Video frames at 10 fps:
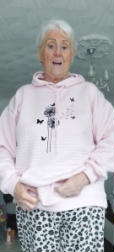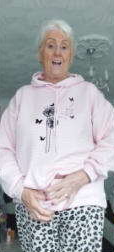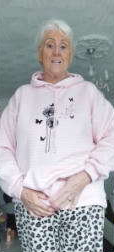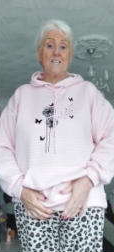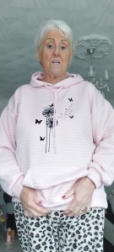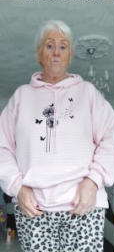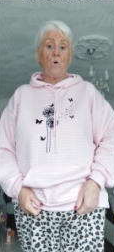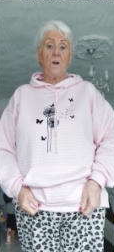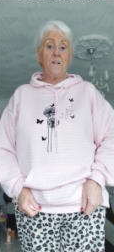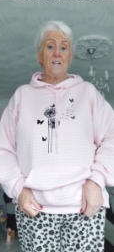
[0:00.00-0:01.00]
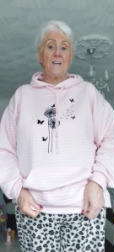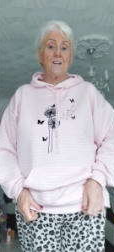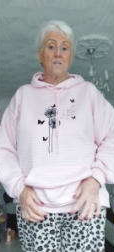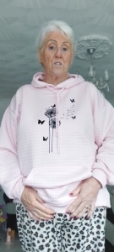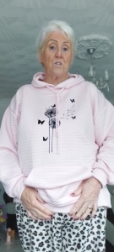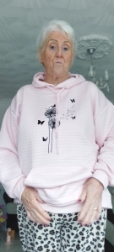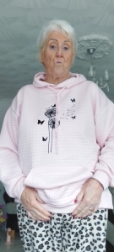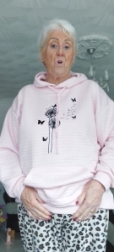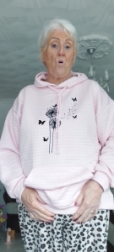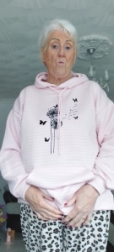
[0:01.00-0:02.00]
And I didn't want it there because
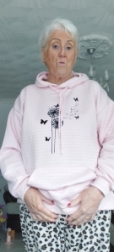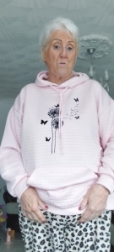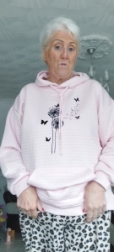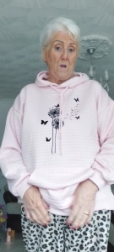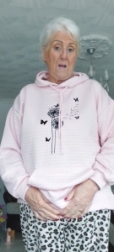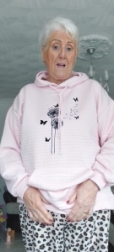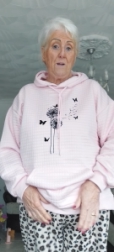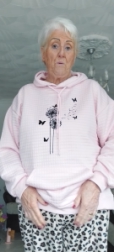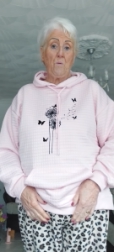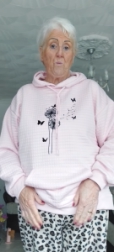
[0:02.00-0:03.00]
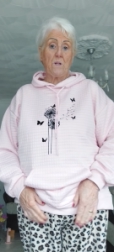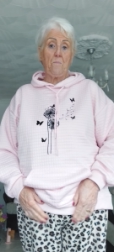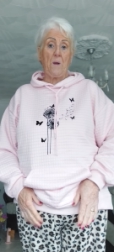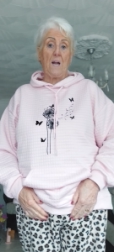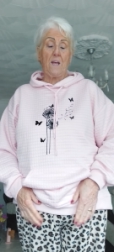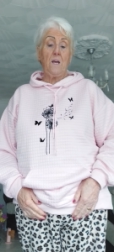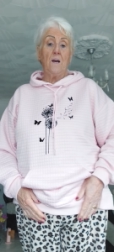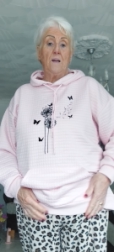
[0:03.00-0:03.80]
we all, anyone with a belly